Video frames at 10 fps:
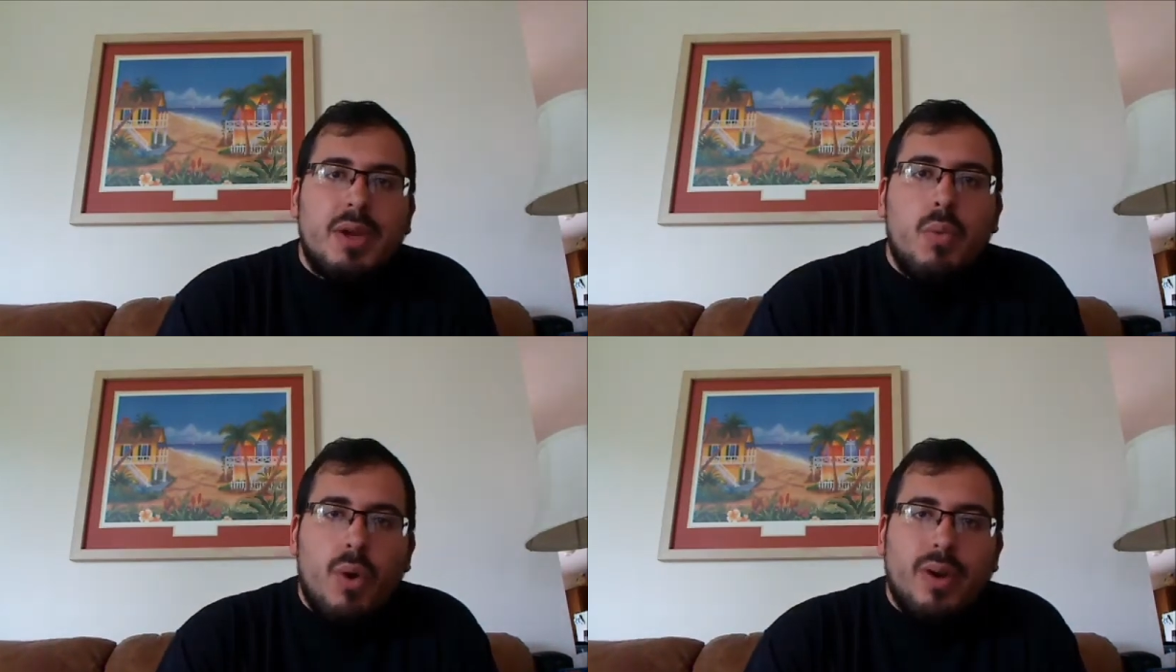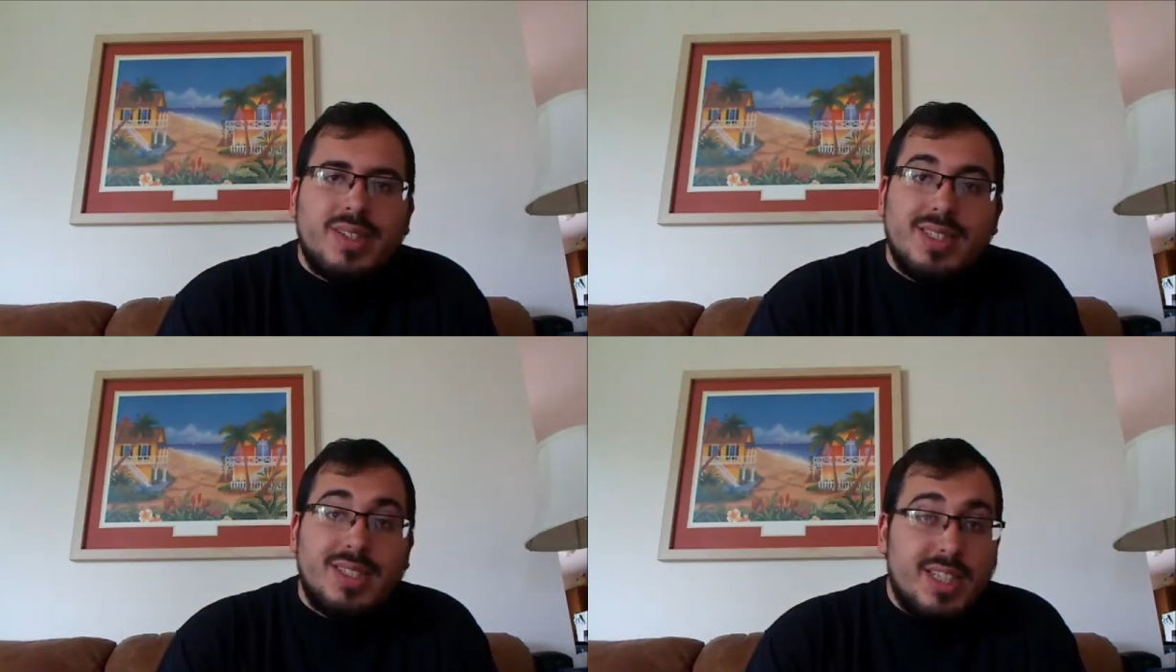
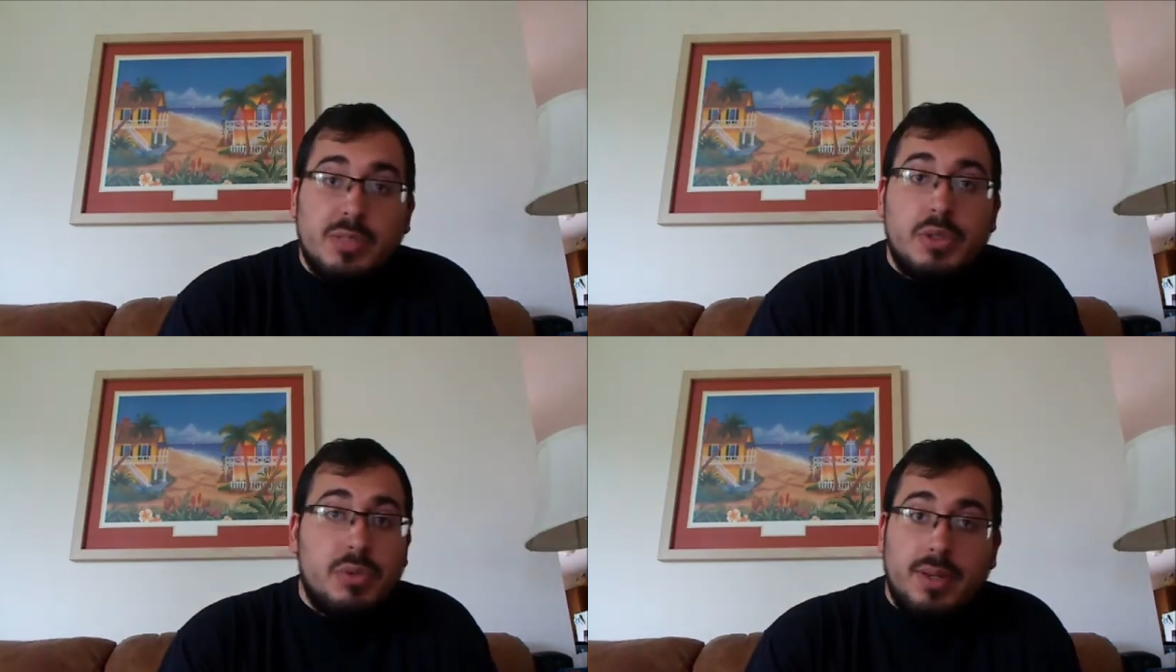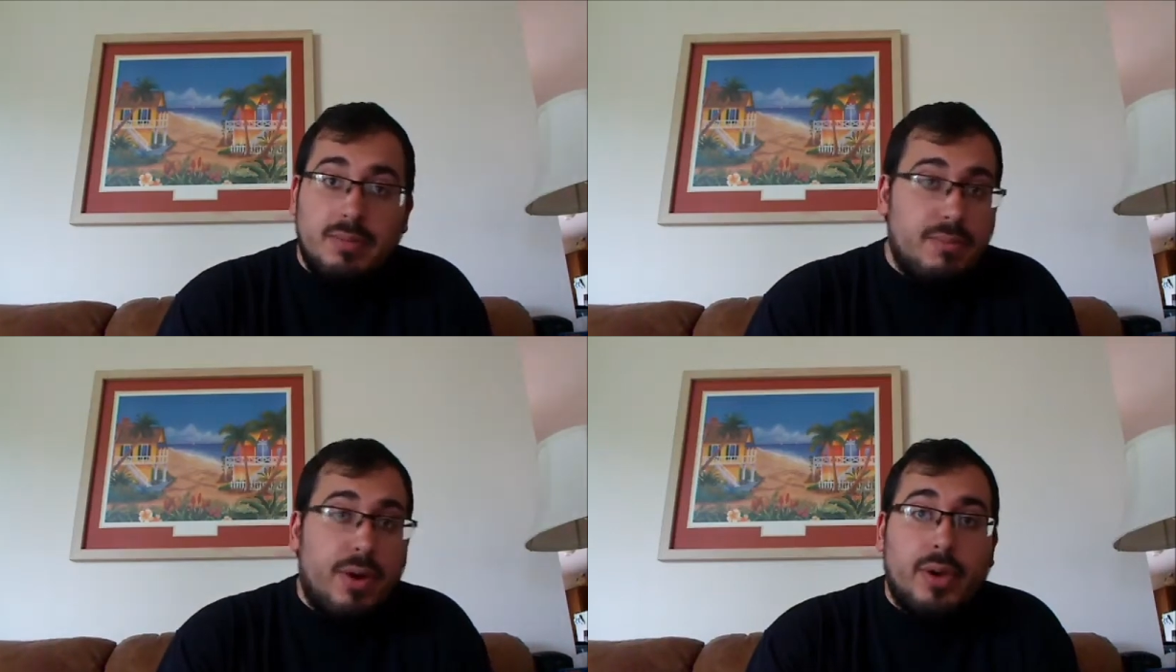works as it does between
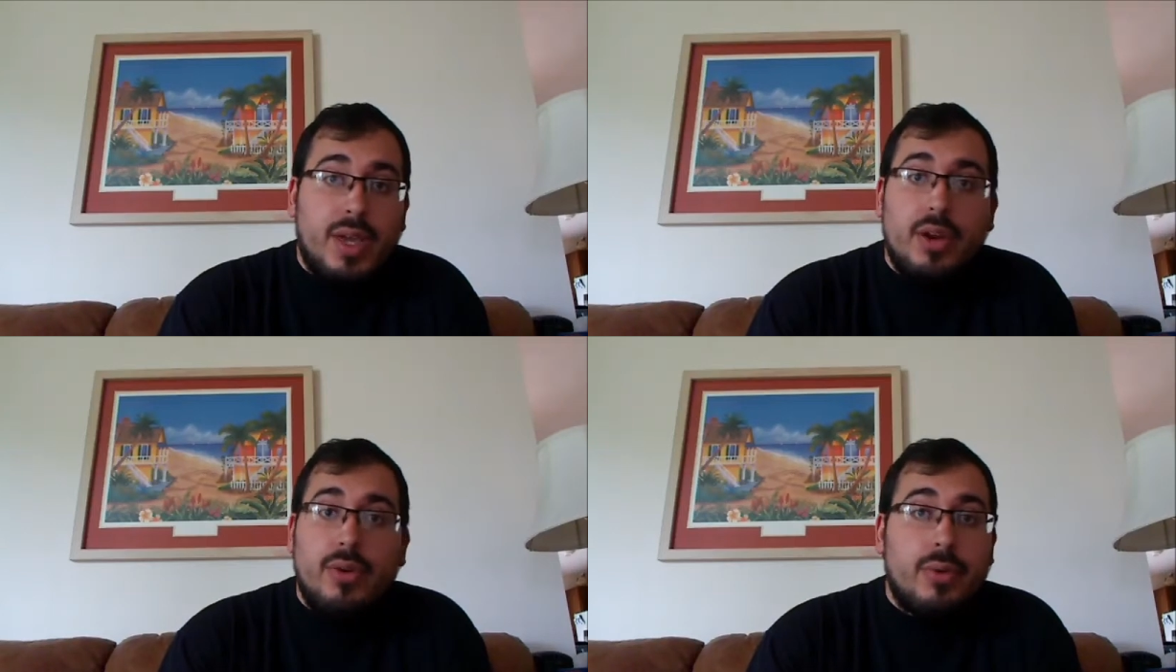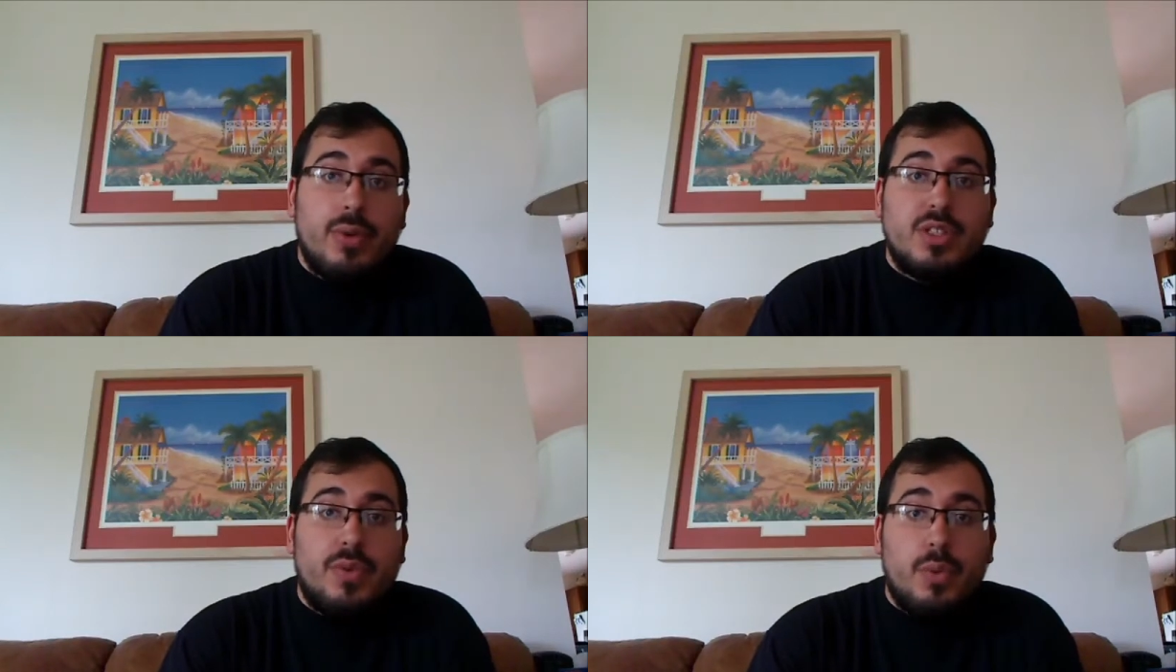Margot Kidder and
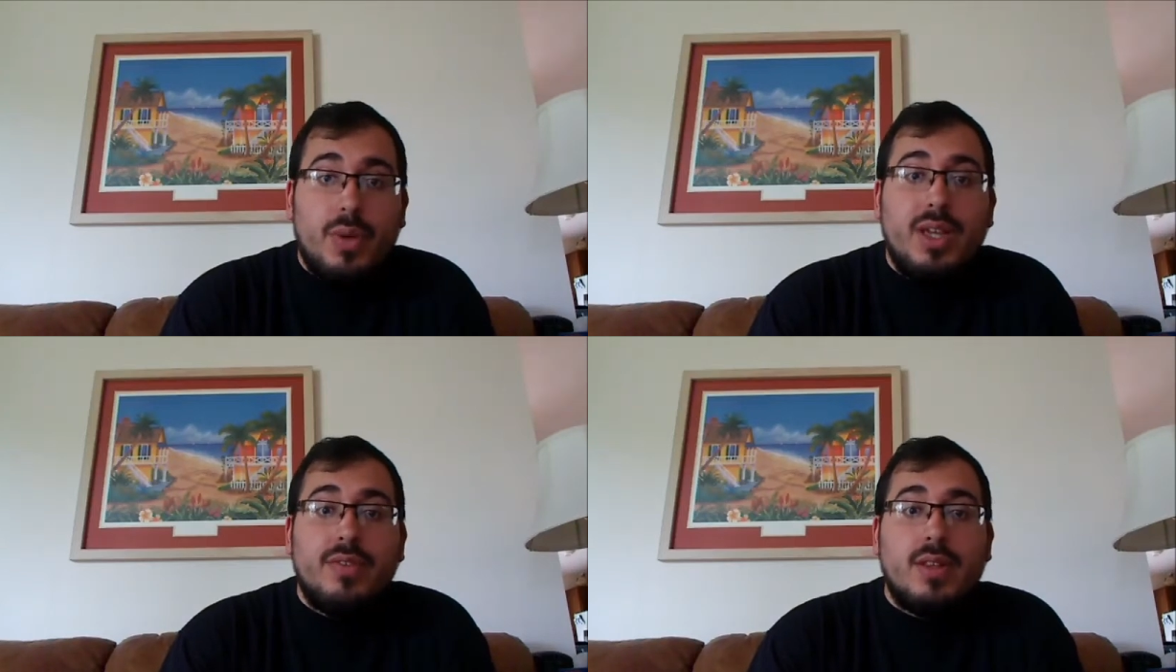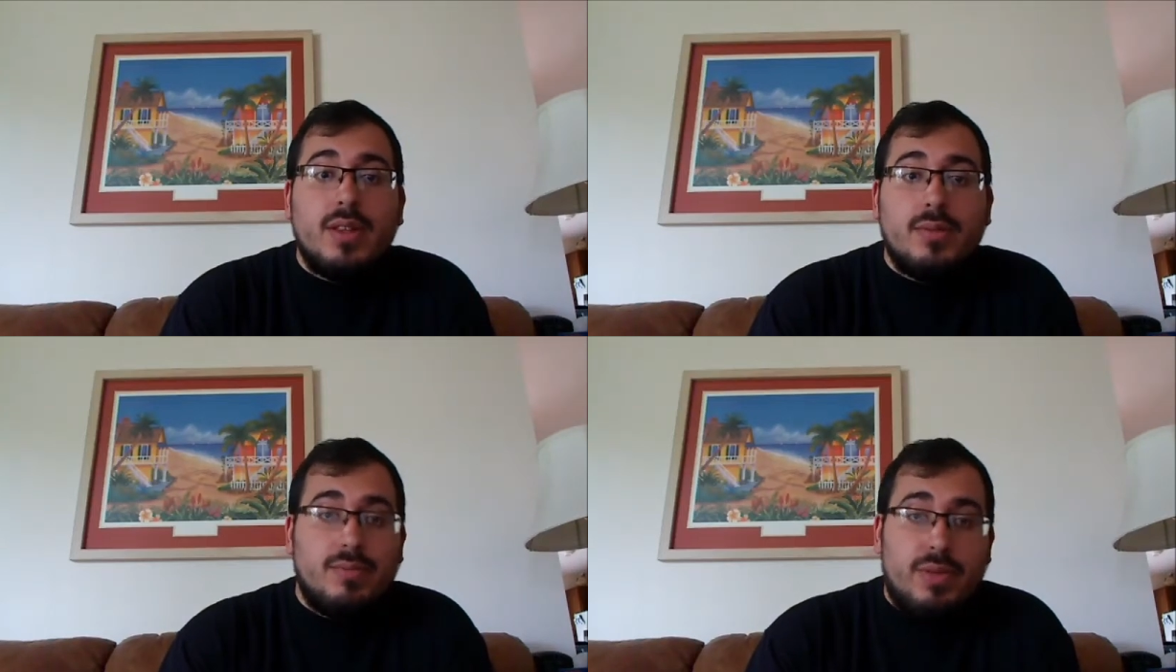Christopher Reeve in the